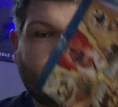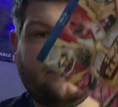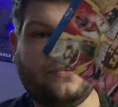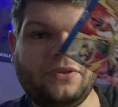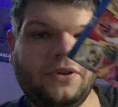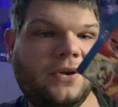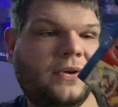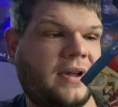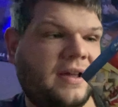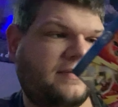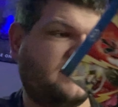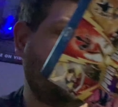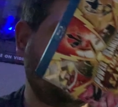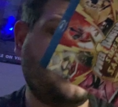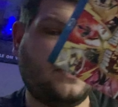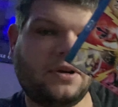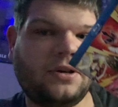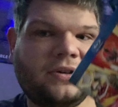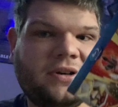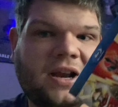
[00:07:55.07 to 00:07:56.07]
you have
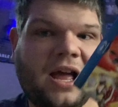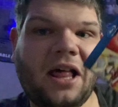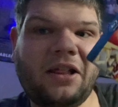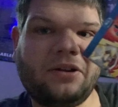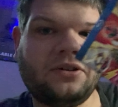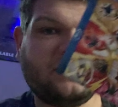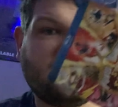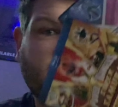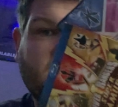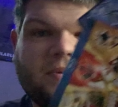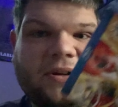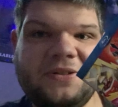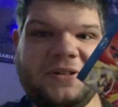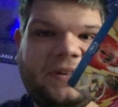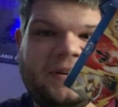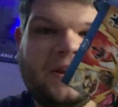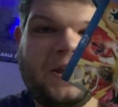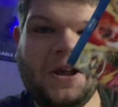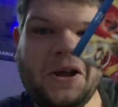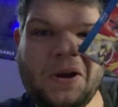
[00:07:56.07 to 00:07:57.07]
$200
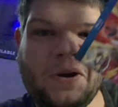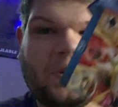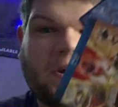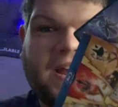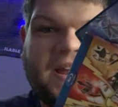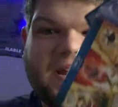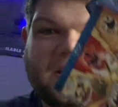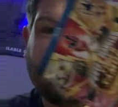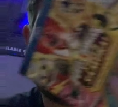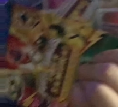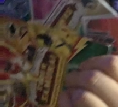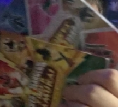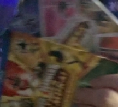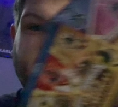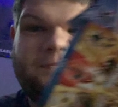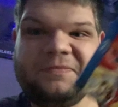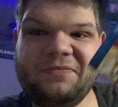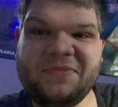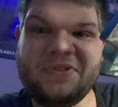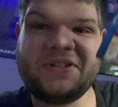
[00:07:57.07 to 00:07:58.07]
almost right here.
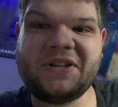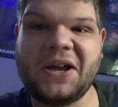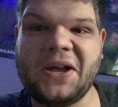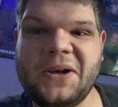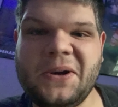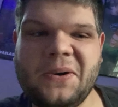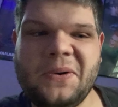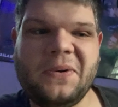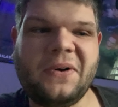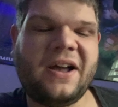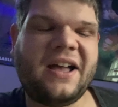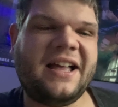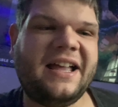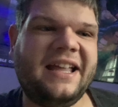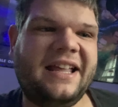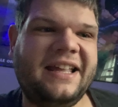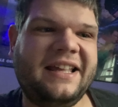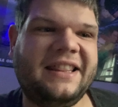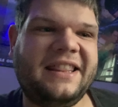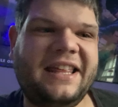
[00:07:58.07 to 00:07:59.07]
So
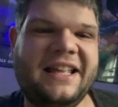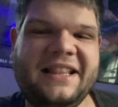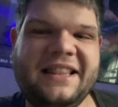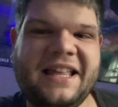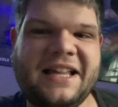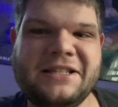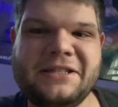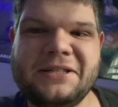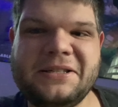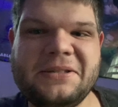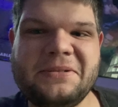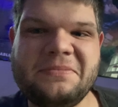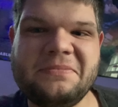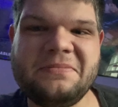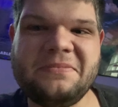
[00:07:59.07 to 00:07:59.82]
I think that's